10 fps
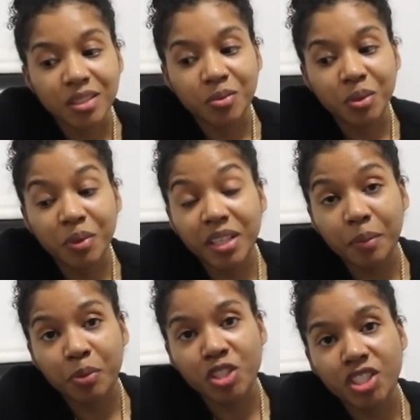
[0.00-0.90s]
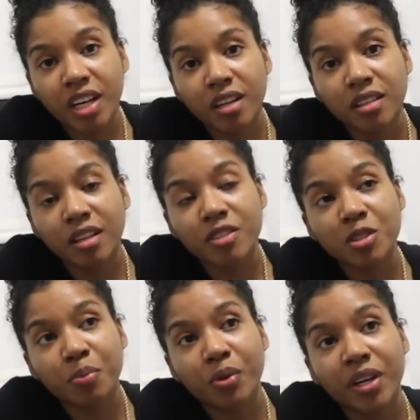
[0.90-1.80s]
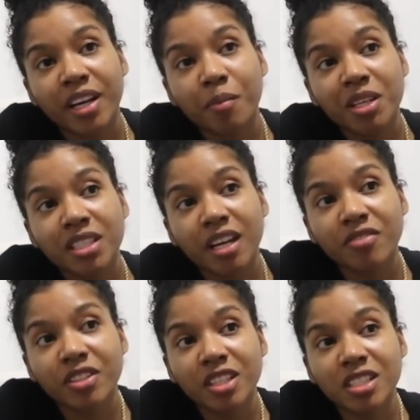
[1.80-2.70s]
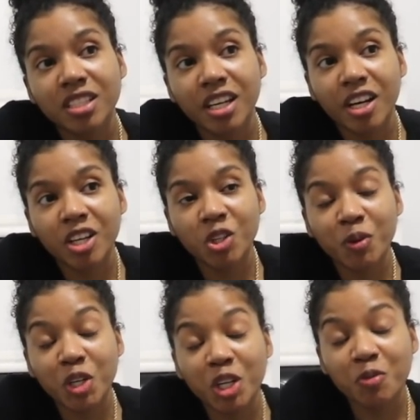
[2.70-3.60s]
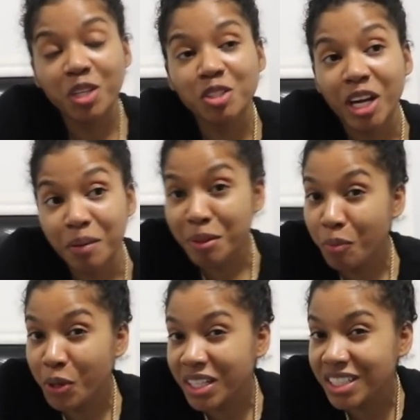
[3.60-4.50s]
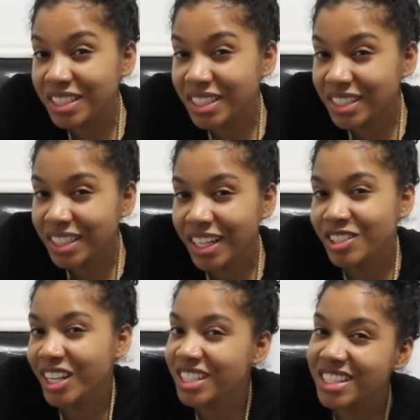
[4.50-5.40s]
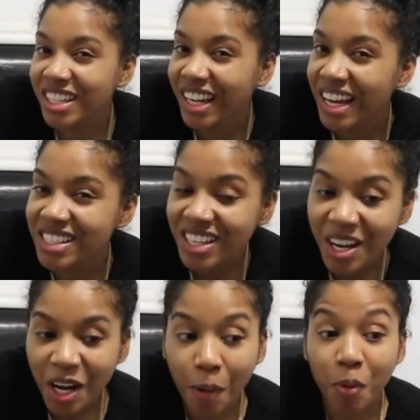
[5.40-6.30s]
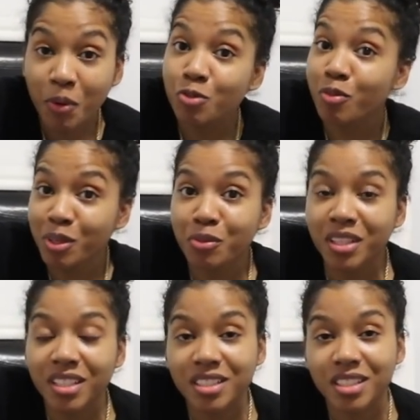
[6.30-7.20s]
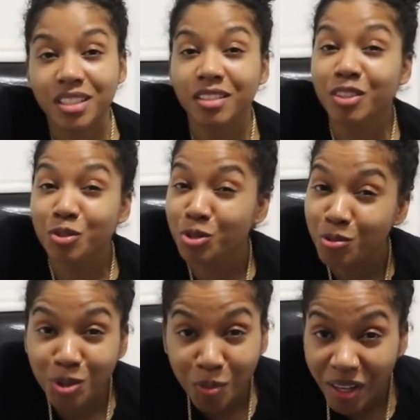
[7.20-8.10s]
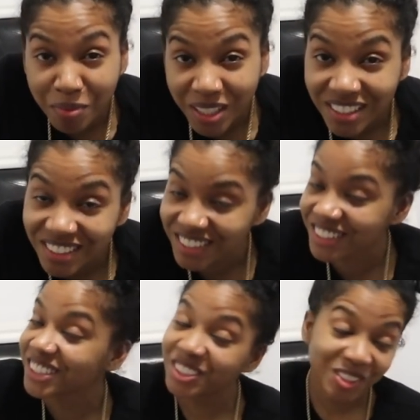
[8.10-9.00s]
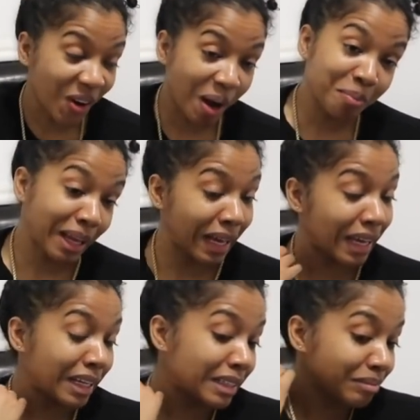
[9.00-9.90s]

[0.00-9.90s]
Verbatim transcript: we really appreciate all the love and support, and I'm excited for this year. You know, we're gonna really try to be more consistent. As you guys can see, the last couple weeks we've been really consistent. Even YouTube told me I've been consistent, so I'm like,